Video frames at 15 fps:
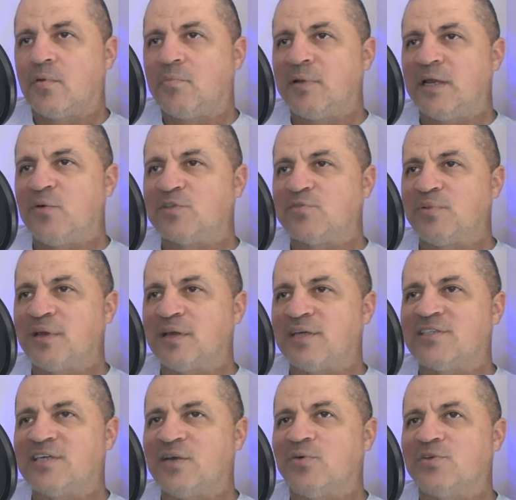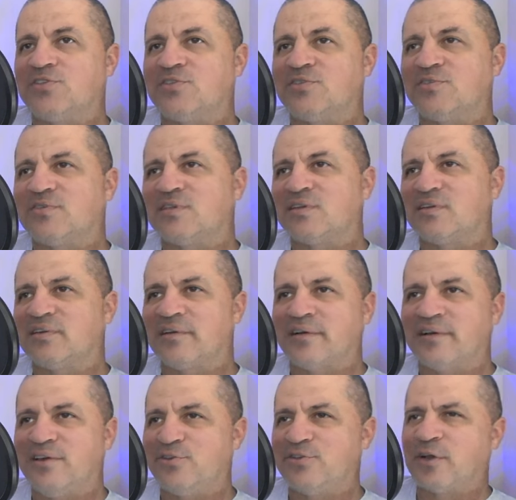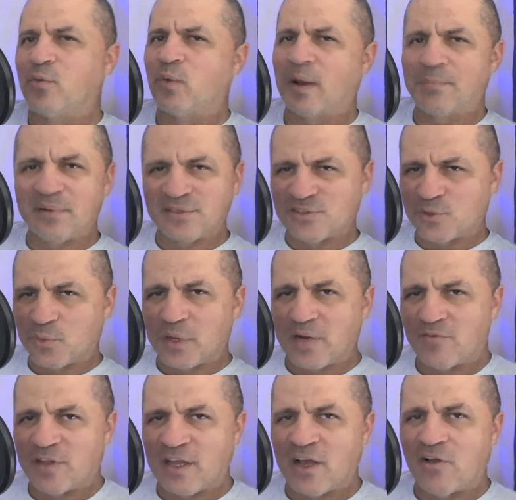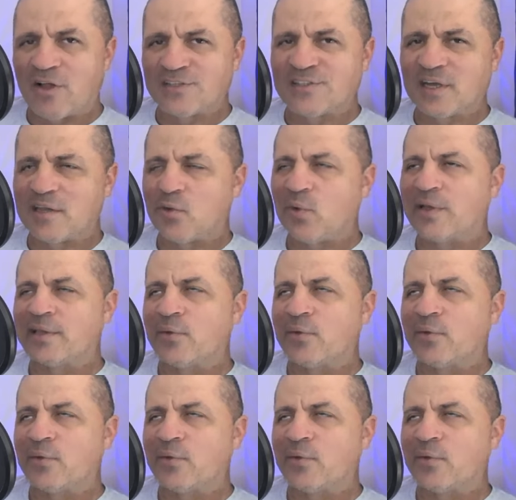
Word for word: but it was because he was using weapons or whatever the hell outside the ring.